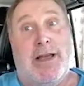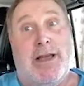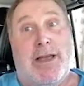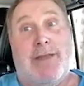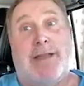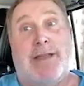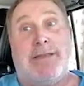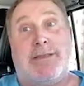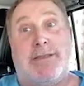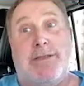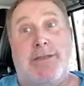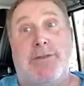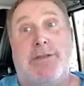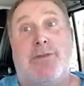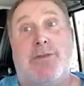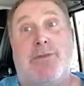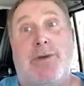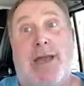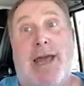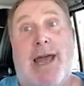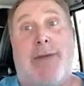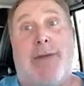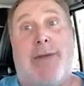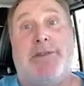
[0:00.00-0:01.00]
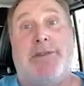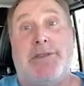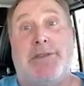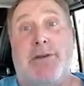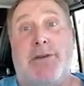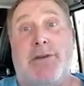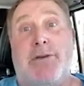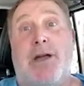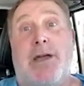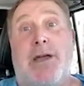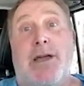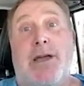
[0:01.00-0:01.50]
And that's usually what happens.
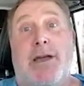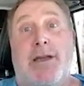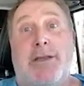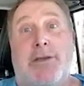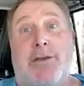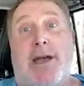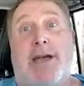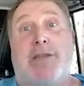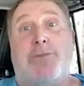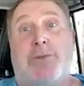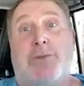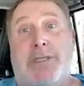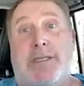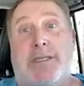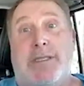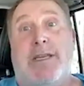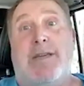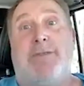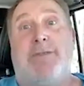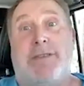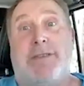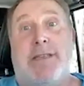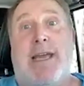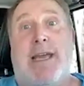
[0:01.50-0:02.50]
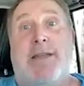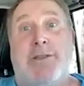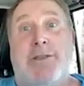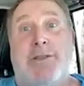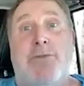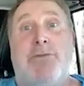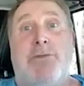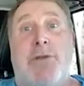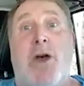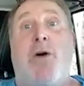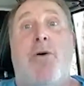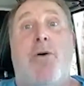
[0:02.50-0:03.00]
So you guys, what Steve is saying,
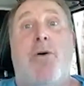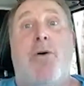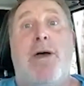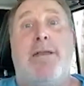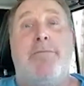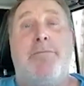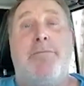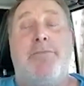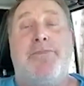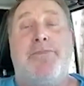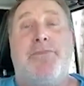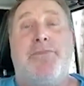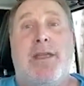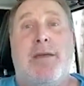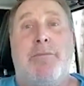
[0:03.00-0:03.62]
you know it,